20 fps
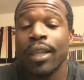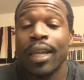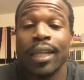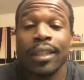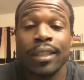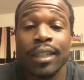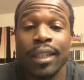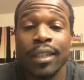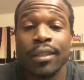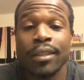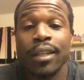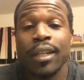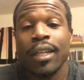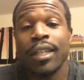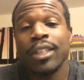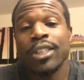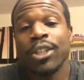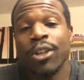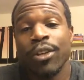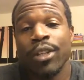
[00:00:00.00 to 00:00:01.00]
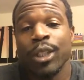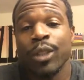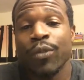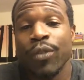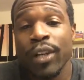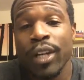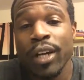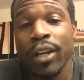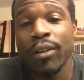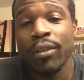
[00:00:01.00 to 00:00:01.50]
That's it. Share this
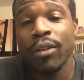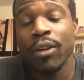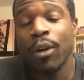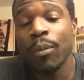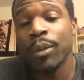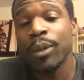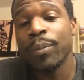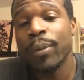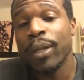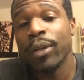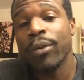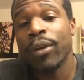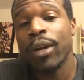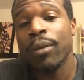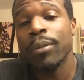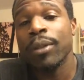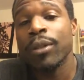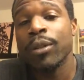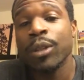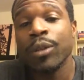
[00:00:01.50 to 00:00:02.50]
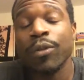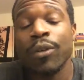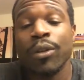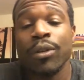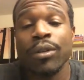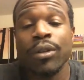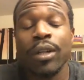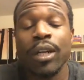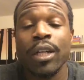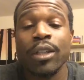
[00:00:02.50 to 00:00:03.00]
video. Hope it's been incredibly
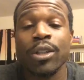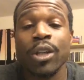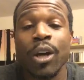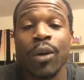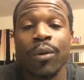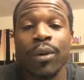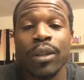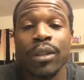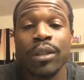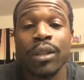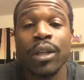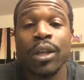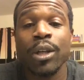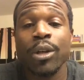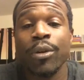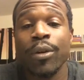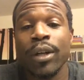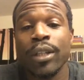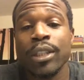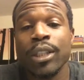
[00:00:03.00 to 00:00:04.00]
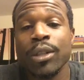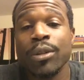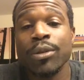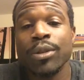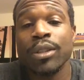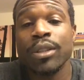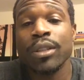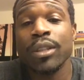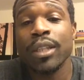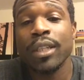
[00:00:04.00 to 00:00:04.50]
useful. And as always, create
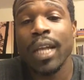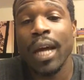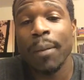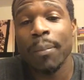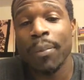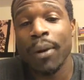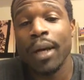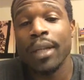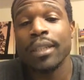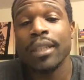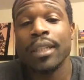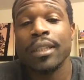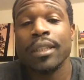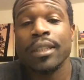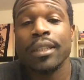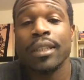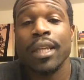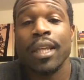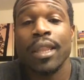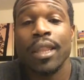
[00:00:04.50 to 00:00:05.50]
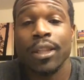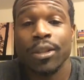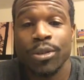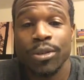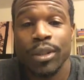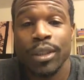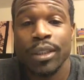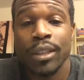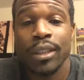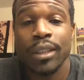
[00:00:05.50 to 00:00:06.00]
solutions, adapt processes, think
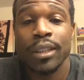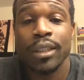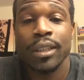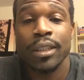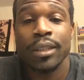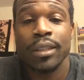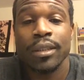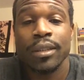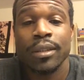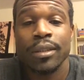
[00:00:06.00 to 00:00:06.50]
strategically.